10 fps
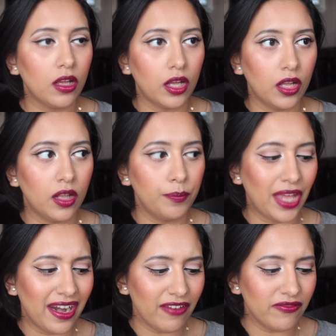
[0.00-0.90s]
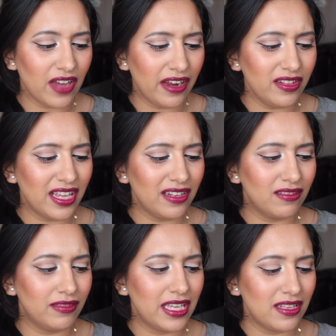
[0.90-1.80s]
And I find
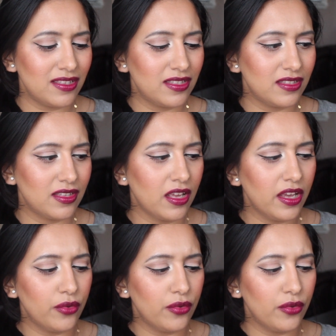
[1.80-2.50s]
that this